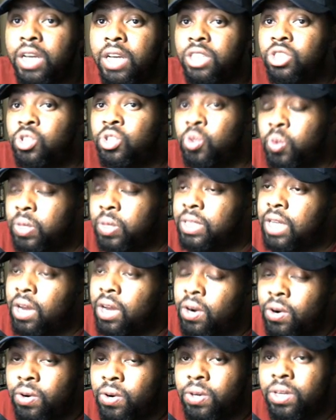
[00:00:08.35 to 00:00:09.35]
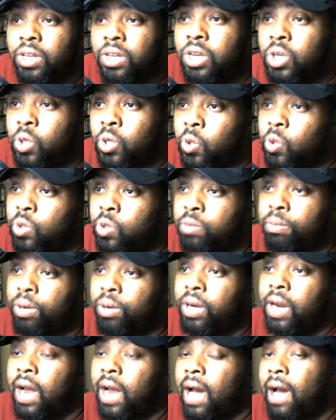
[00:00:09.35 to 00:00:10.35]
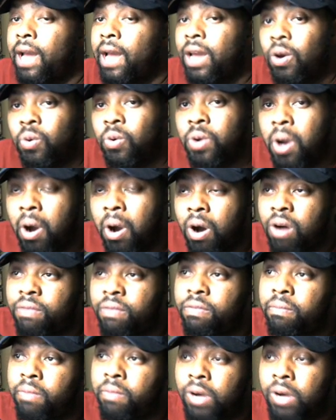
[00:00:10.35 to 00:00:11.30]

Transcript: as soon as I heard the news, but I held off.